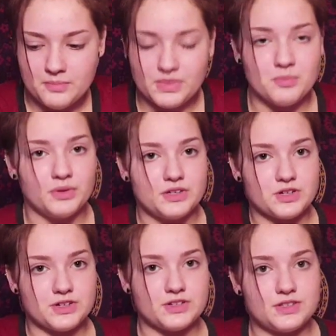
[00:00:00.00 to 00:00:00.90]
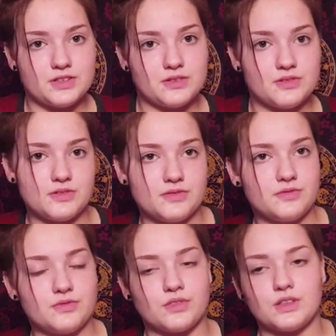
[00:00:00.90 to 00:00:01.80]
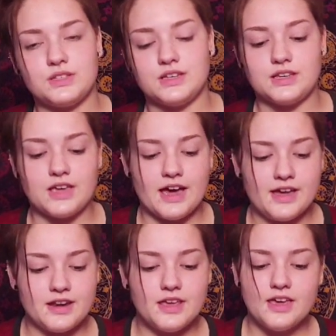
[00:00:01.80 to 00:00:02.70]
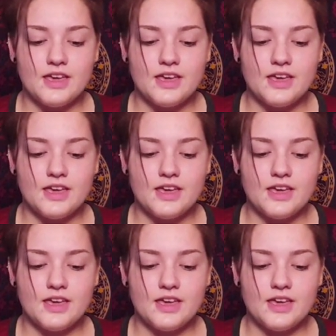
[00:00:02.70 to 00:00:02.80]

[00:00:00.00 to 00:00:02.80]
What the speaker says: the Bleachers CD at.